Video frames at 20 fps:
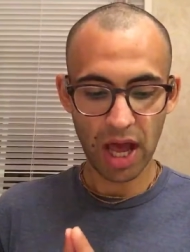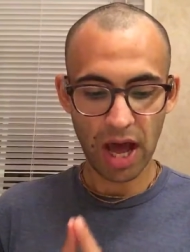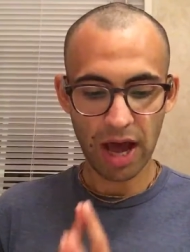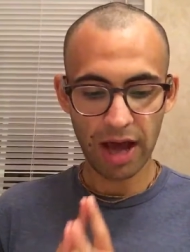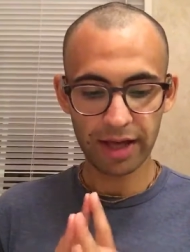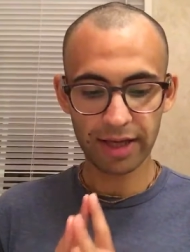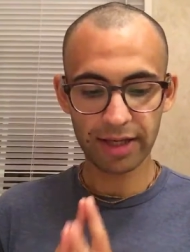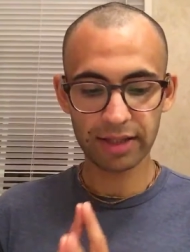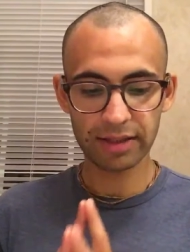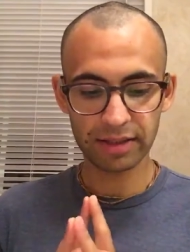
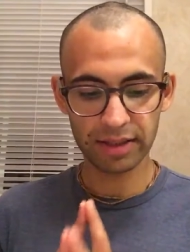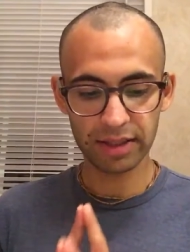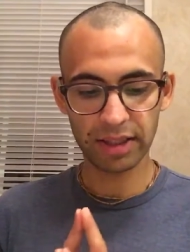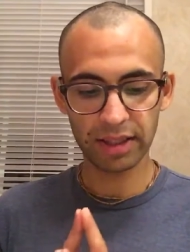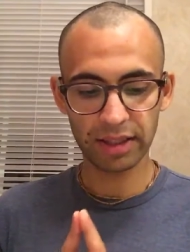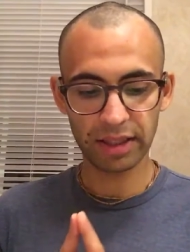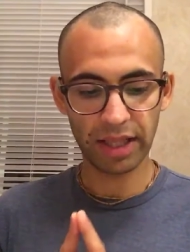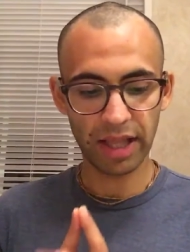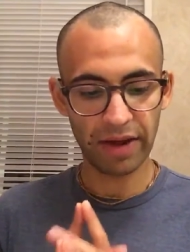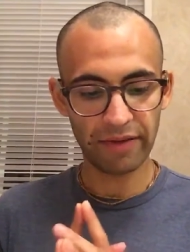I can see
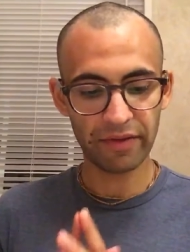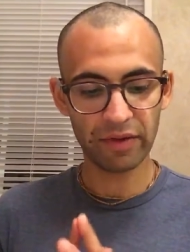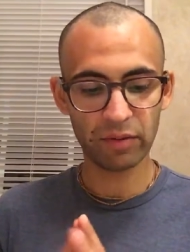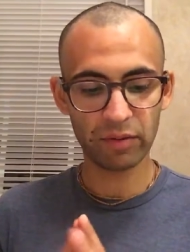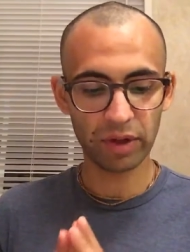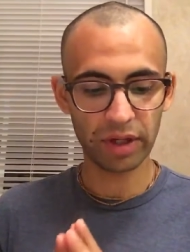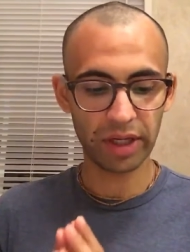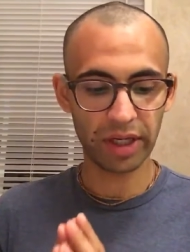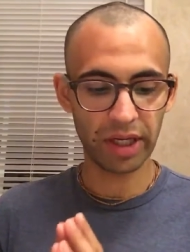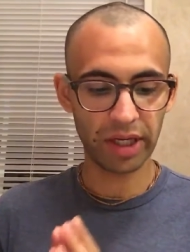that
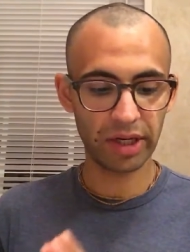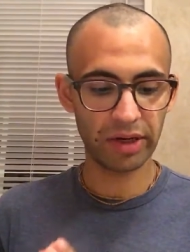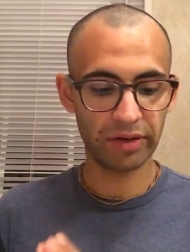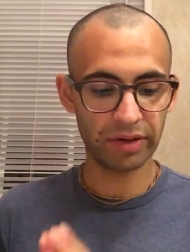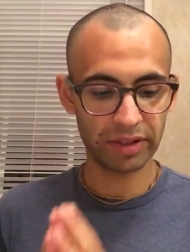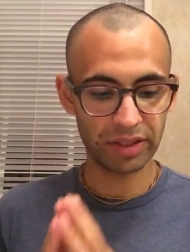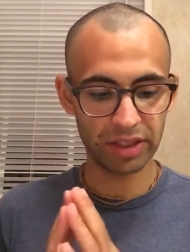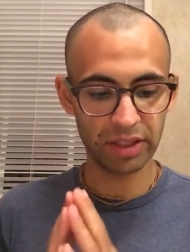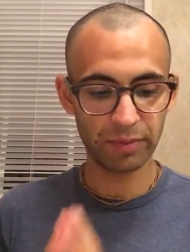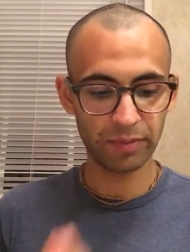everyone here
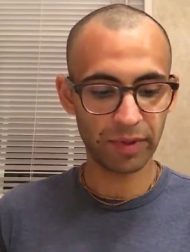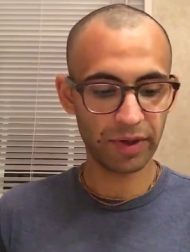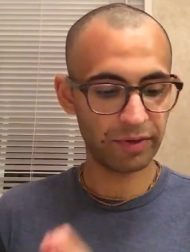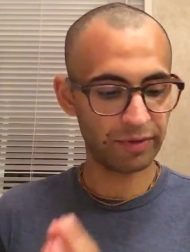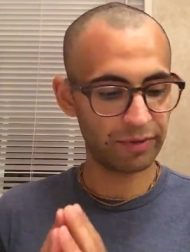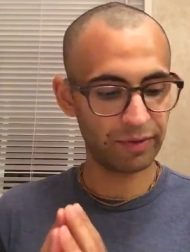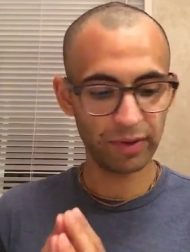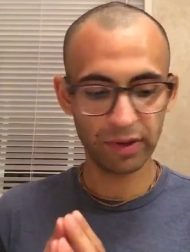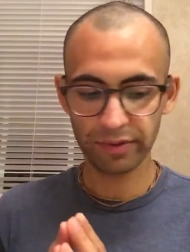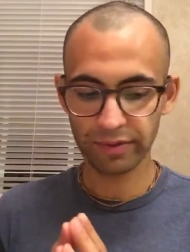is simply
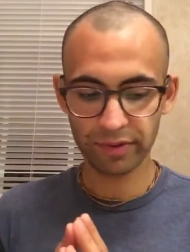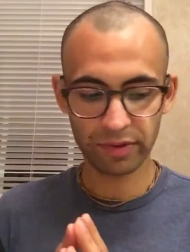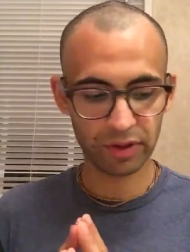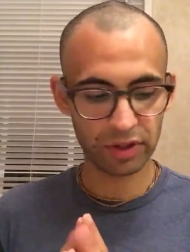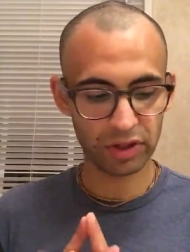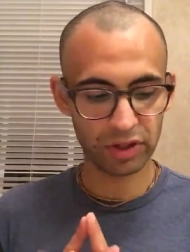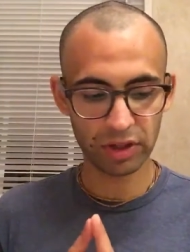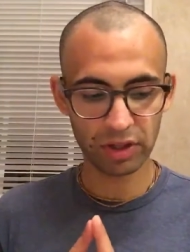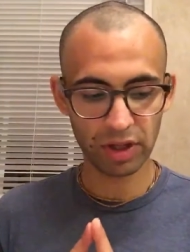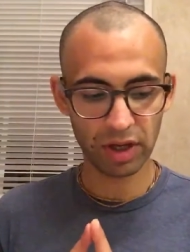full of
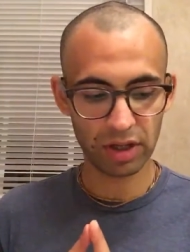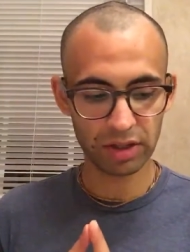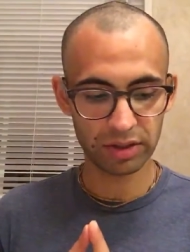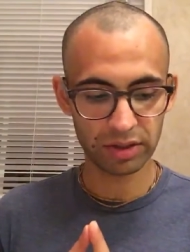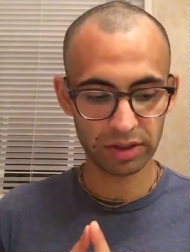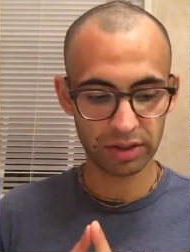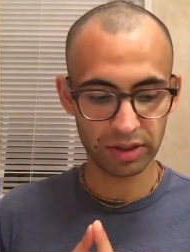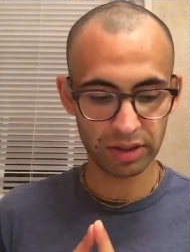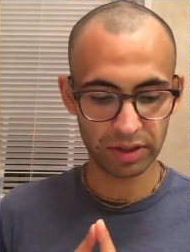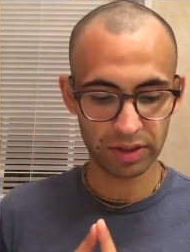Krishna
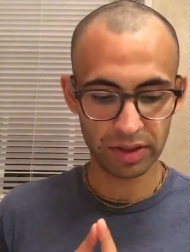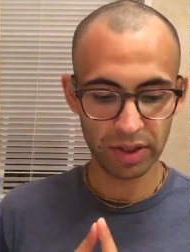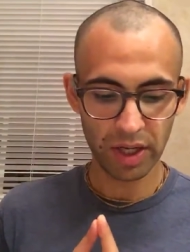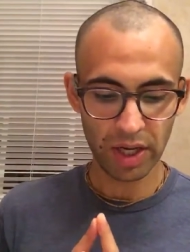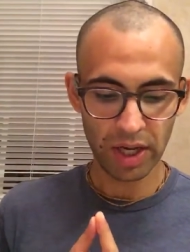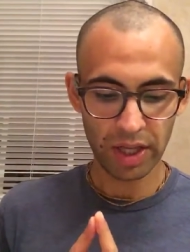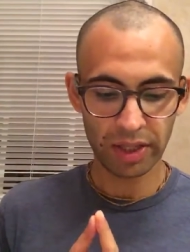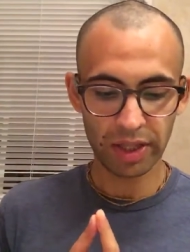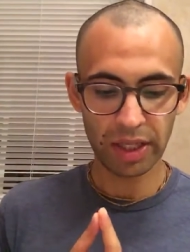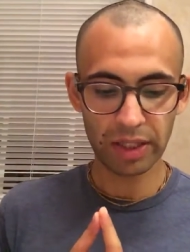consciousness.
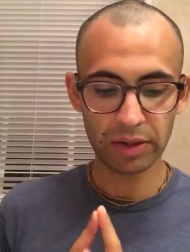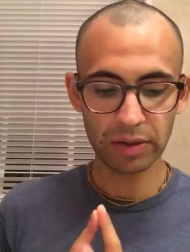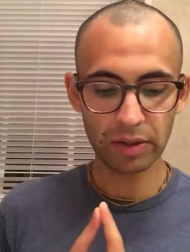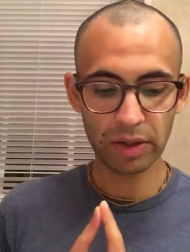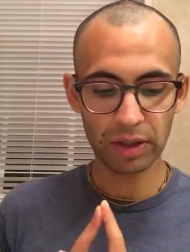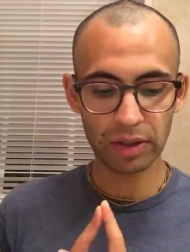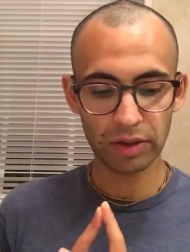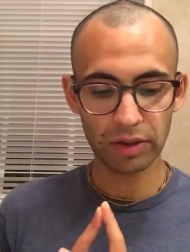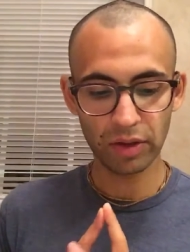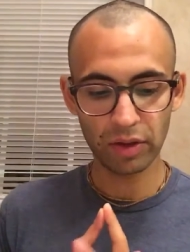They do
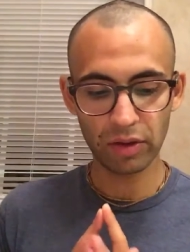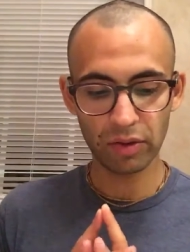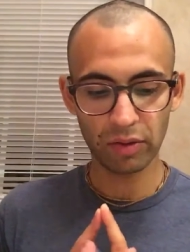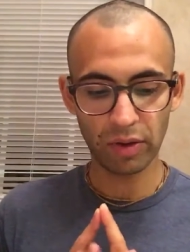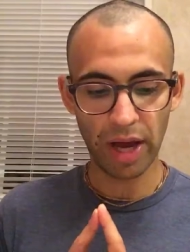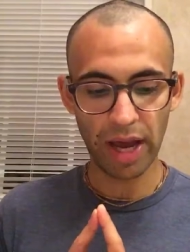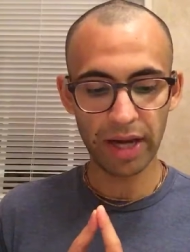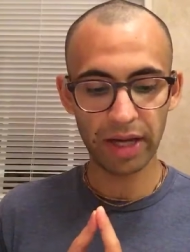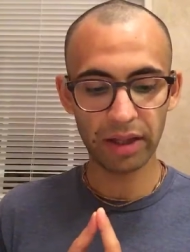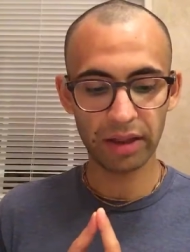not know
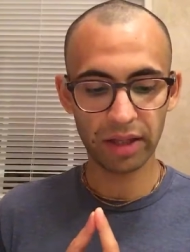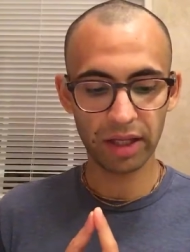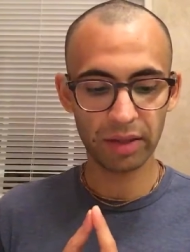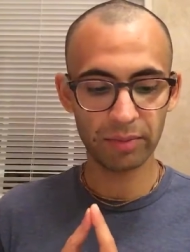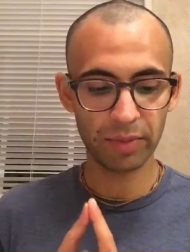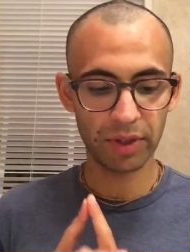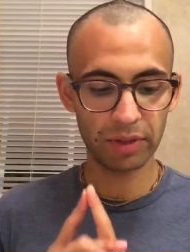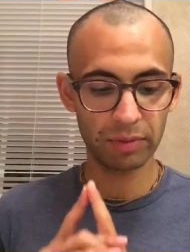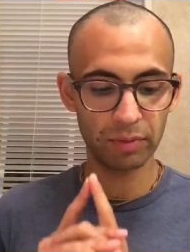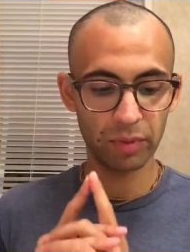anything
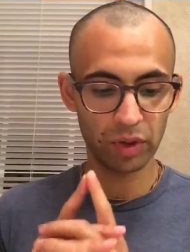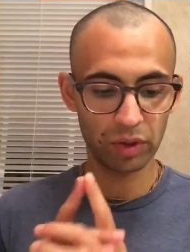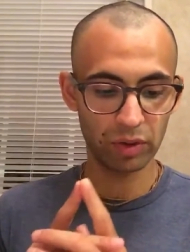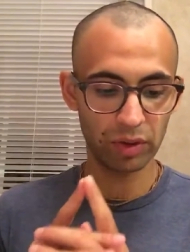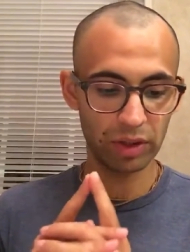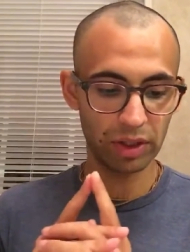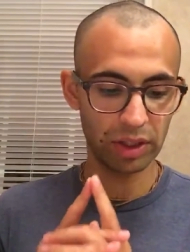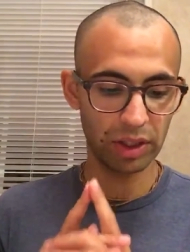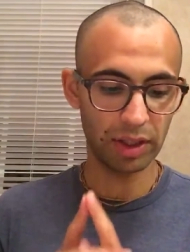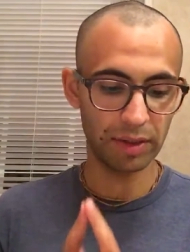but
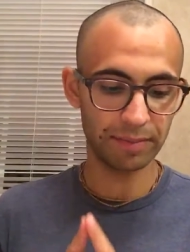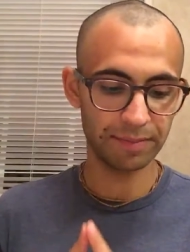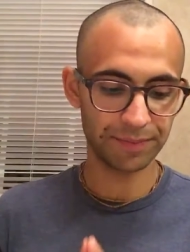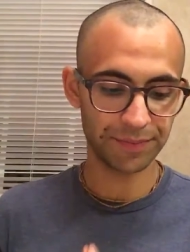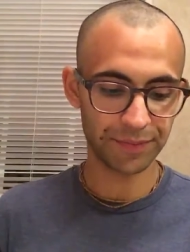Mukunda,